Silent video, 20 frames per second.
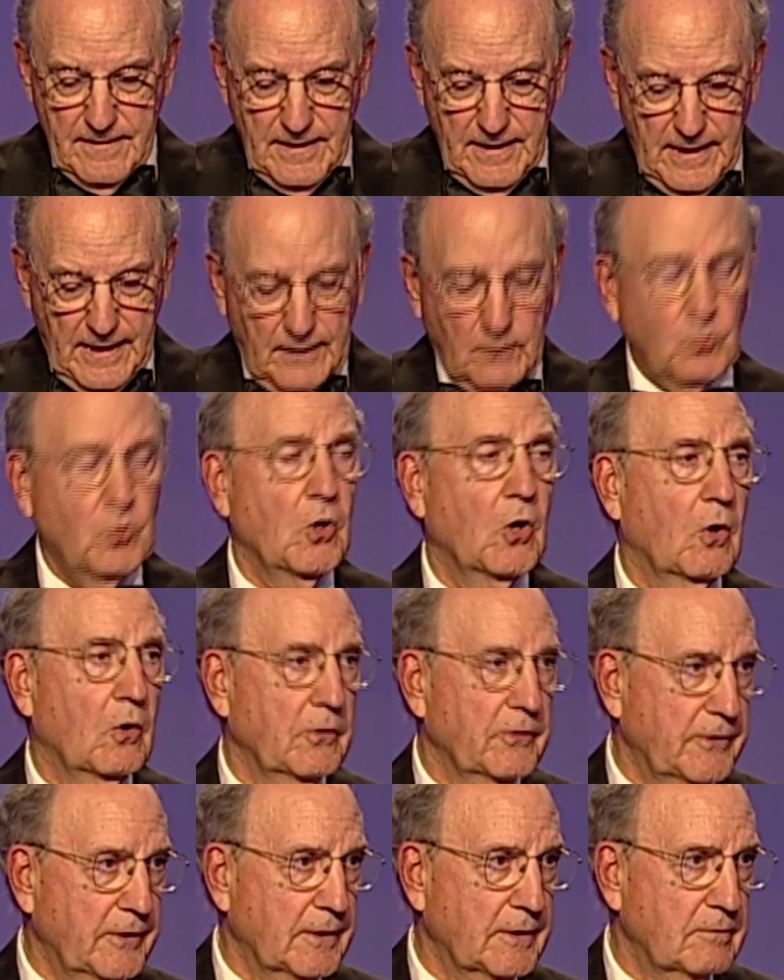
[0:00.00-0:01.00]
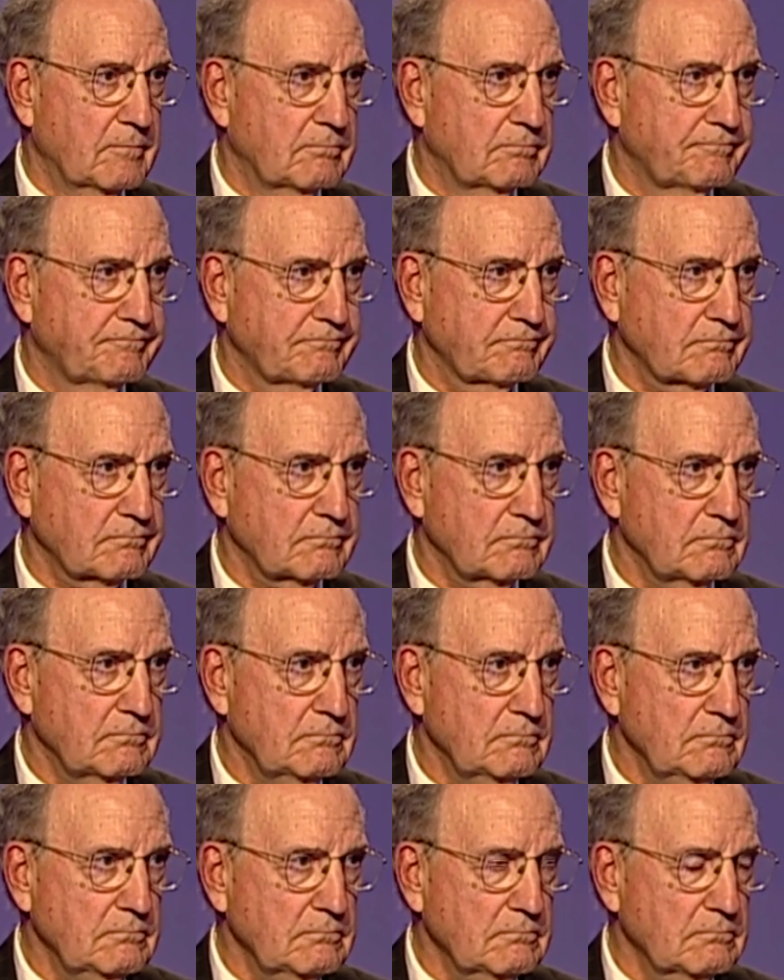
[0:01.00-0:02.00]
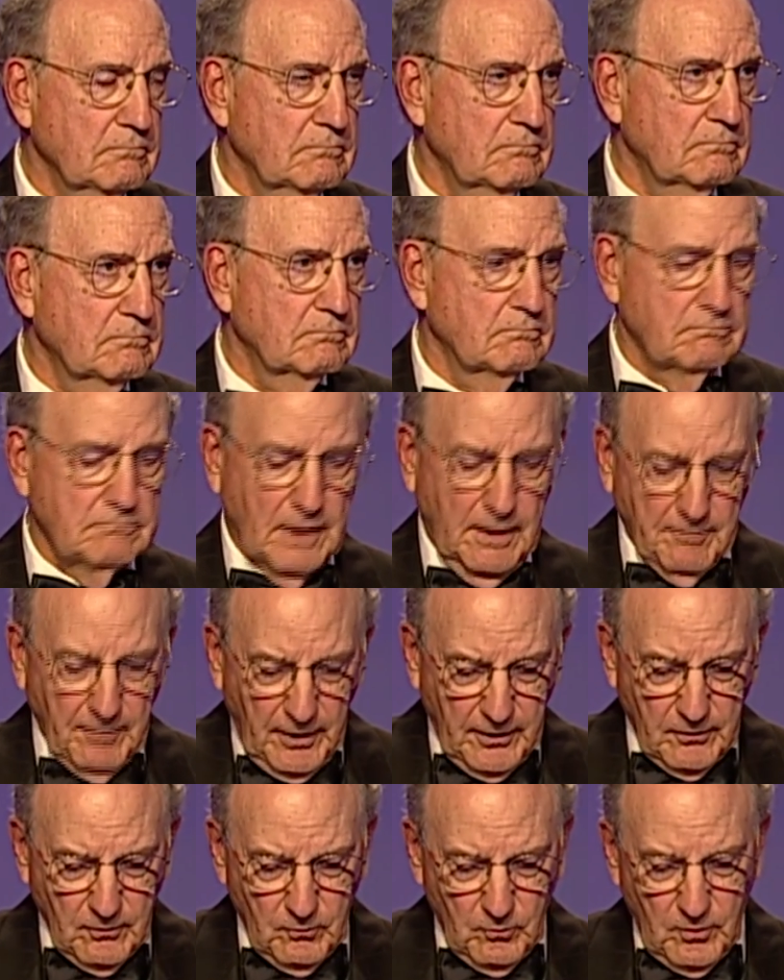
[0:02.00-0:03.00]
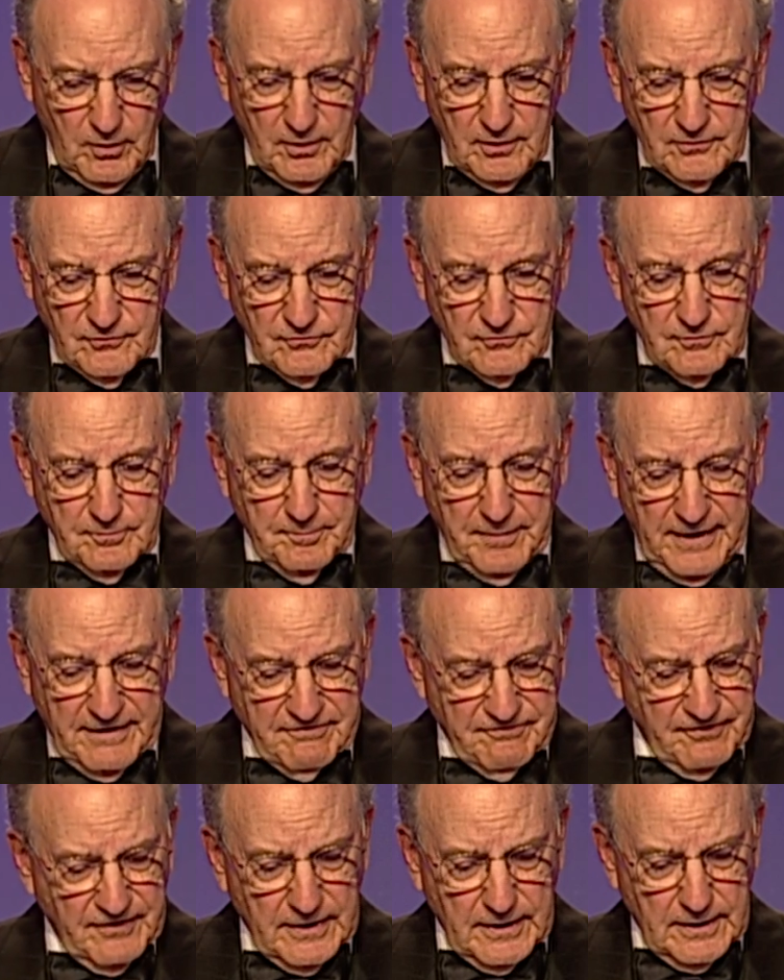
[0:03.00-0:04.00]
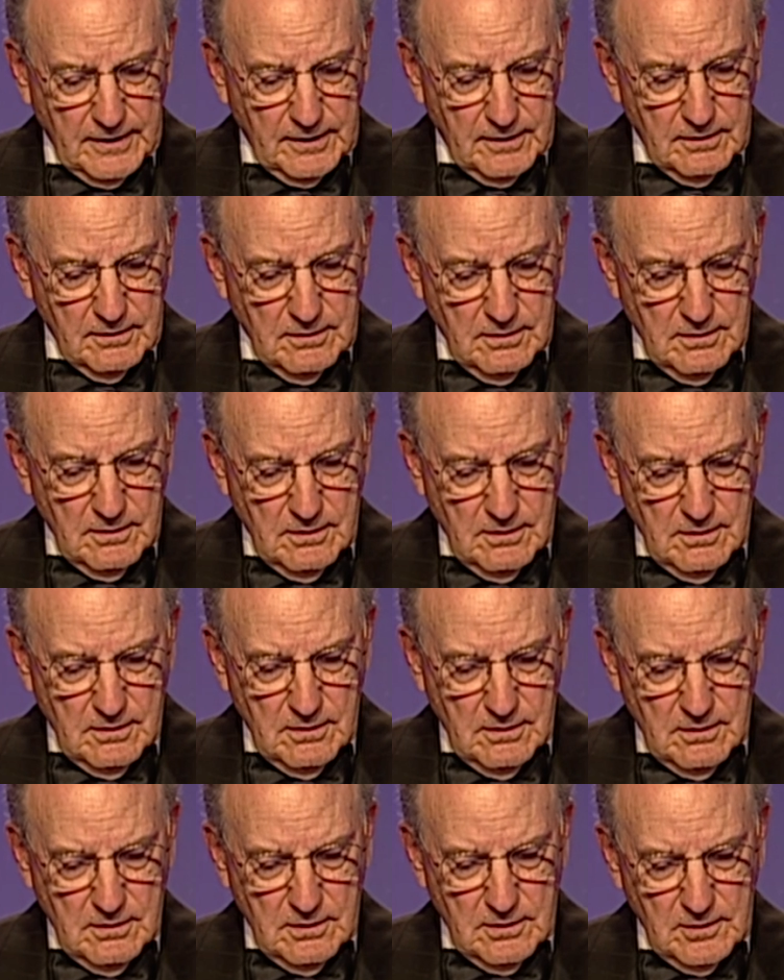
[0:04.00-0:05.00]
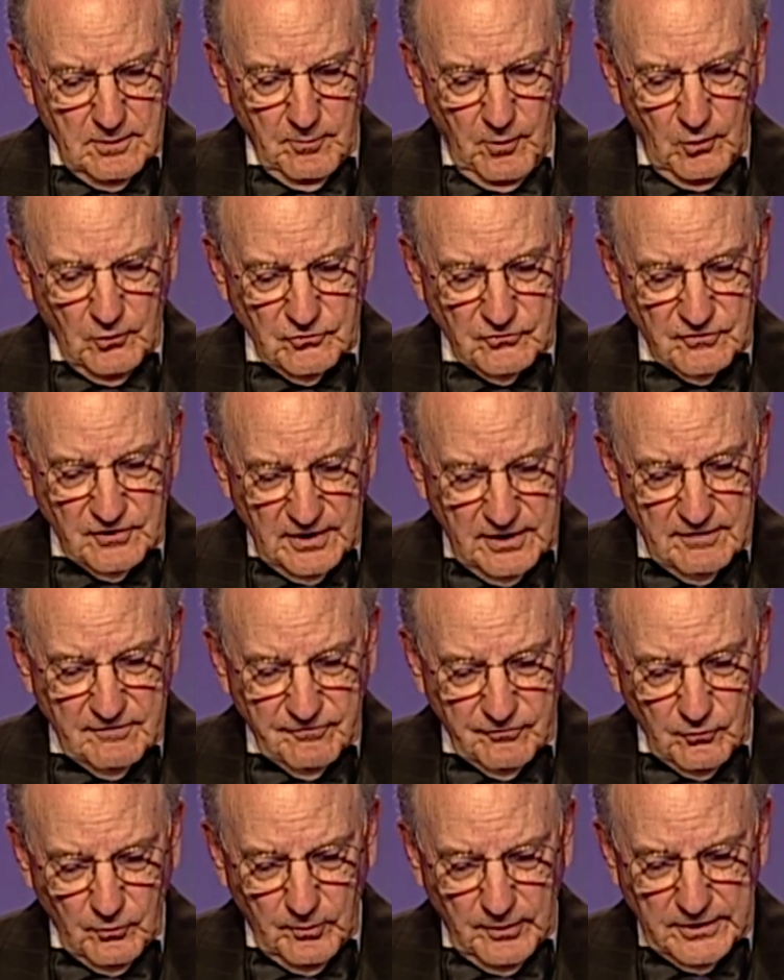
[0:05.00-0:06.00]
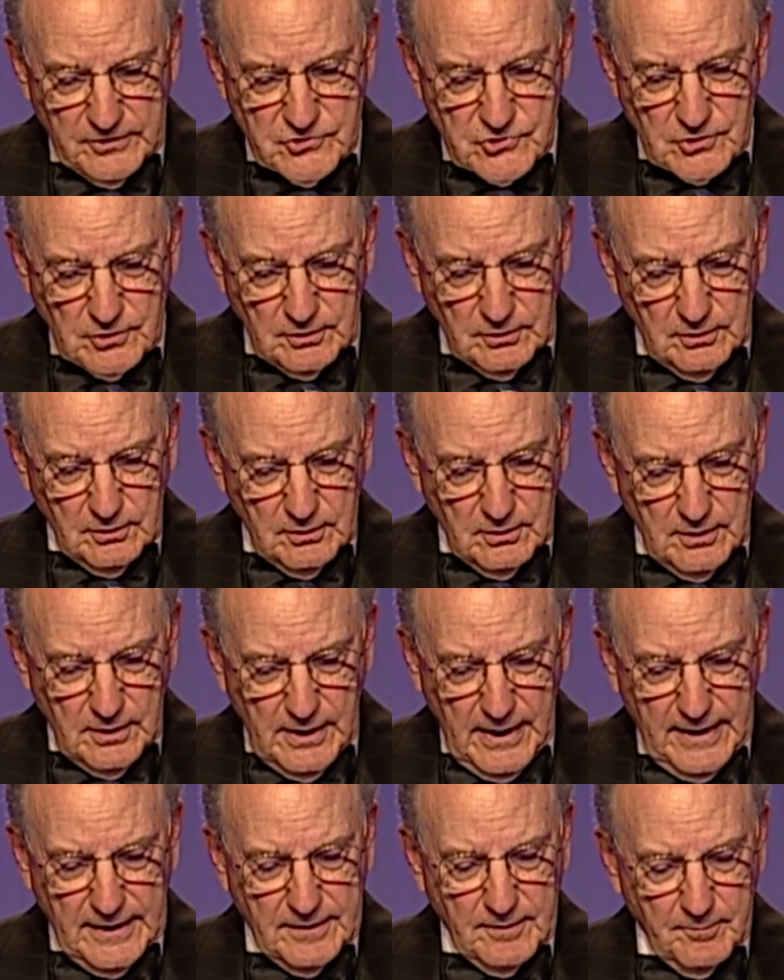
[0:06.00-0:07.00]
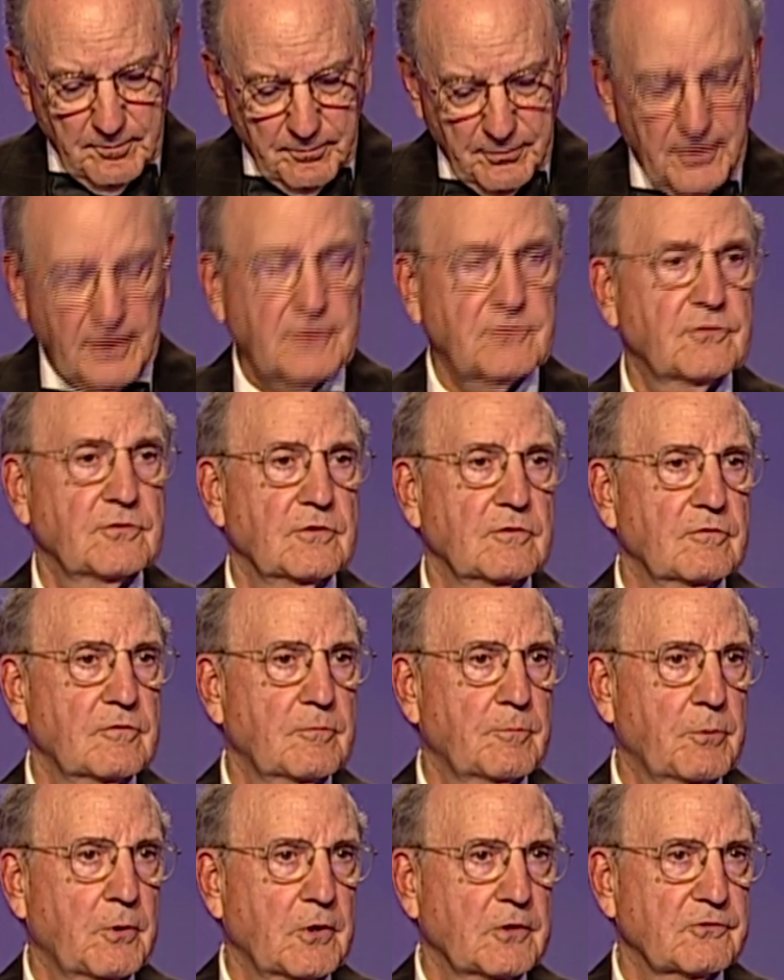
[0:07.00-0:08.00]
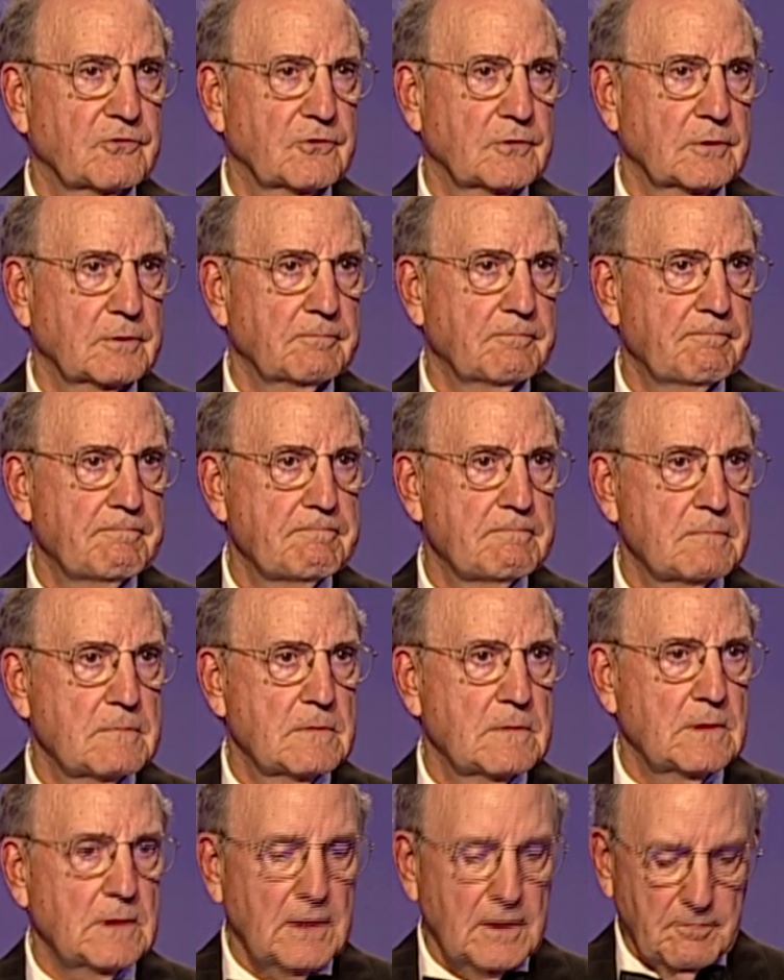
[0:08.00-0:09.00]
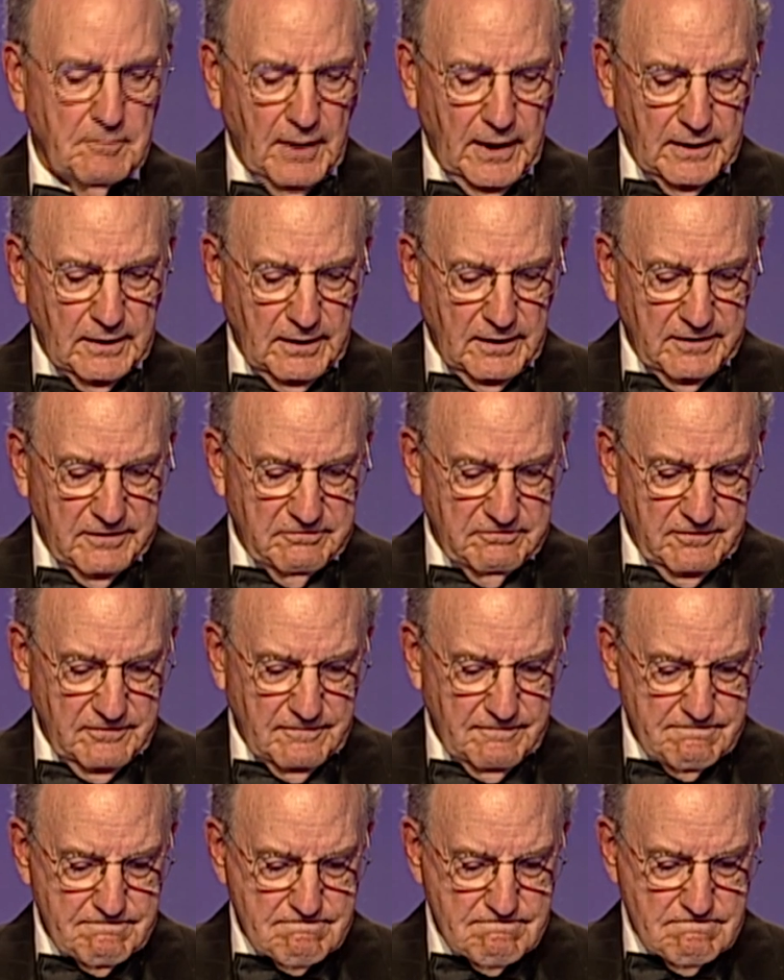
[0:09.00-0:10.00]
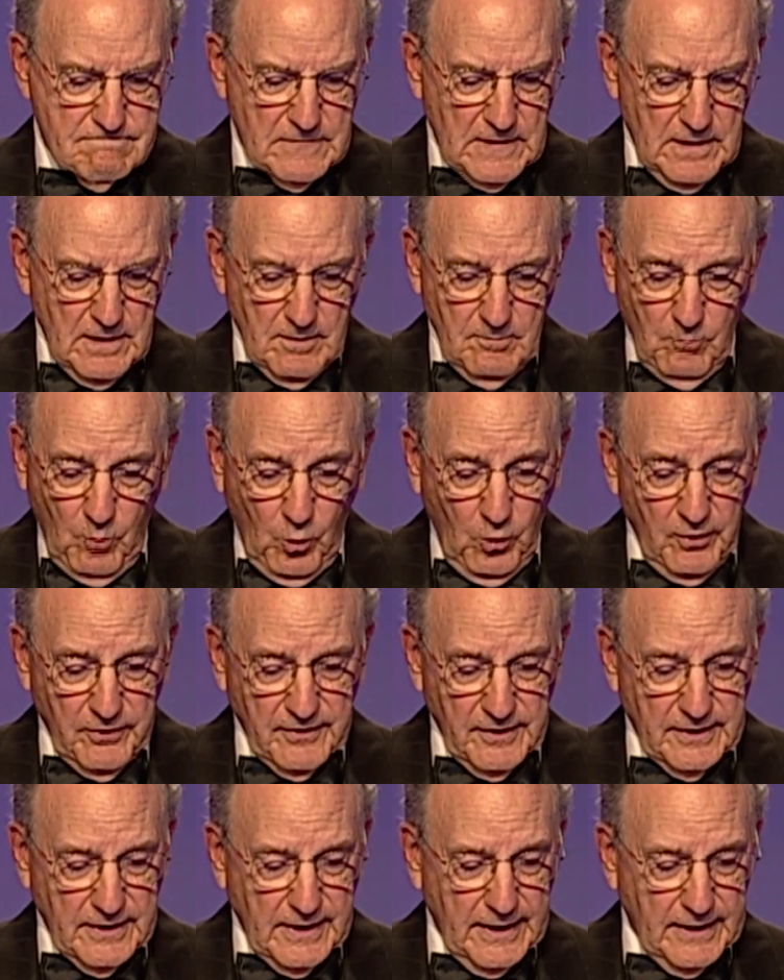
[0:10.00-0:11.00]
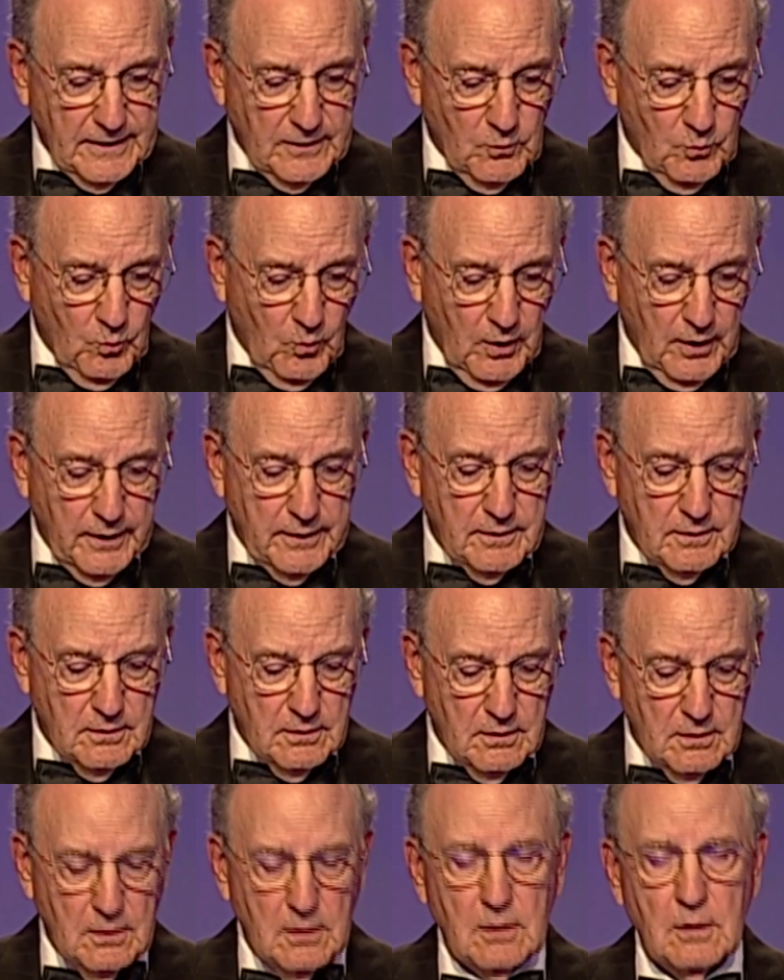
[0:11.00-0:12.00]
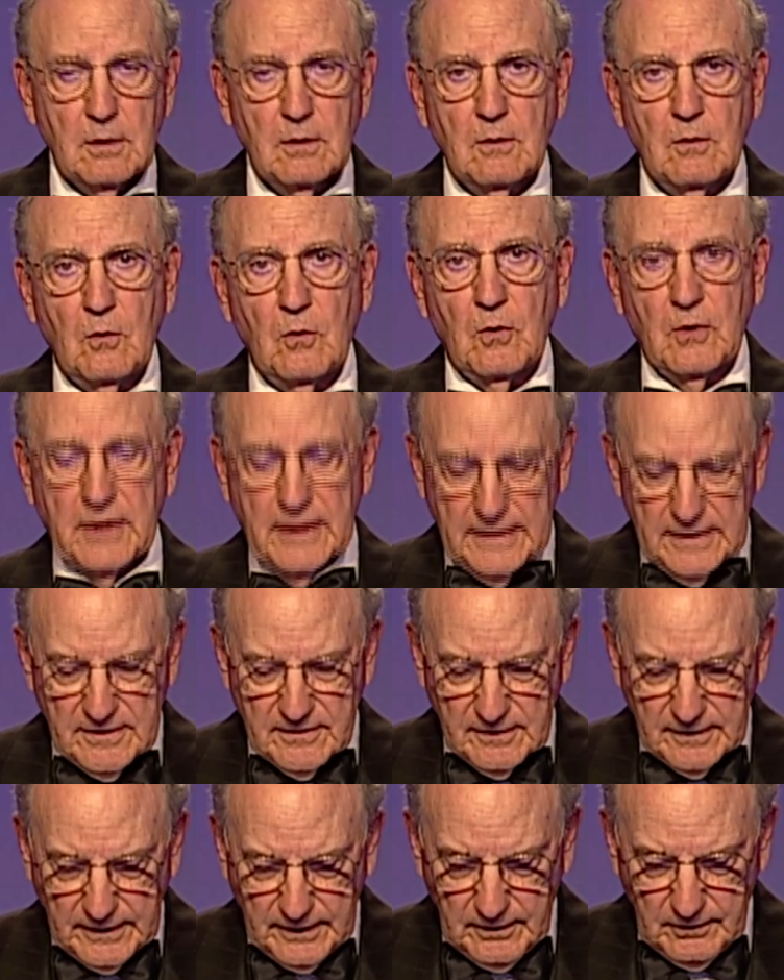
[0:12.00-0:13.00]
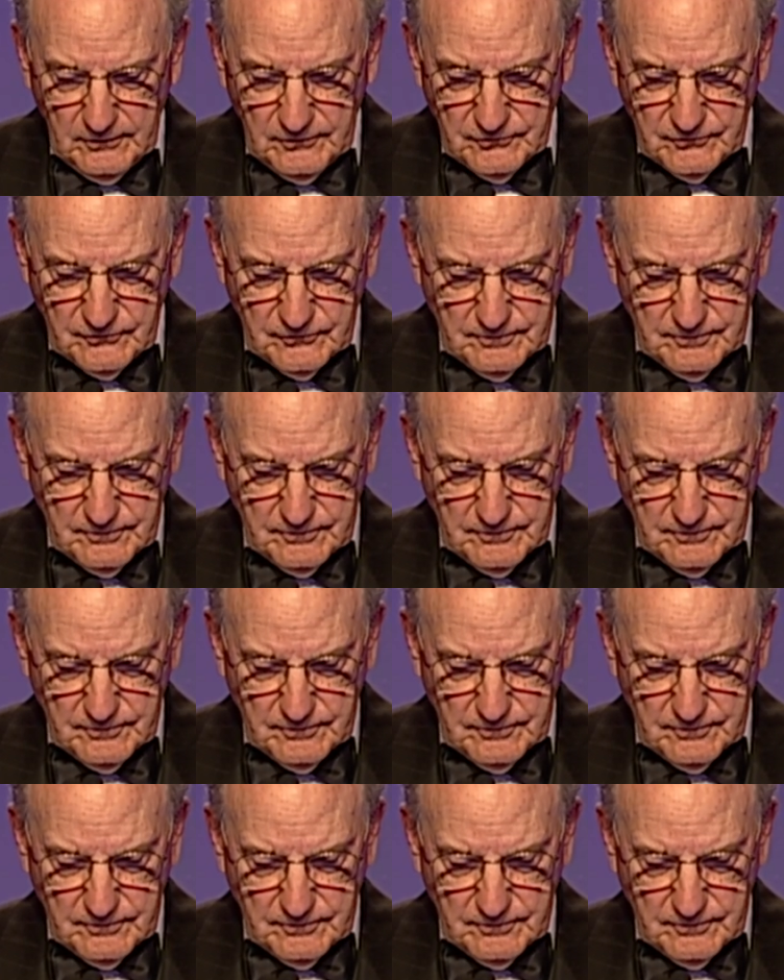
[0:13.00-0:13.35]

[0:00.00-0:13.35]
and we all did. My mother was, by far, the most influential and impressive person in my life, more than anyone or anything else.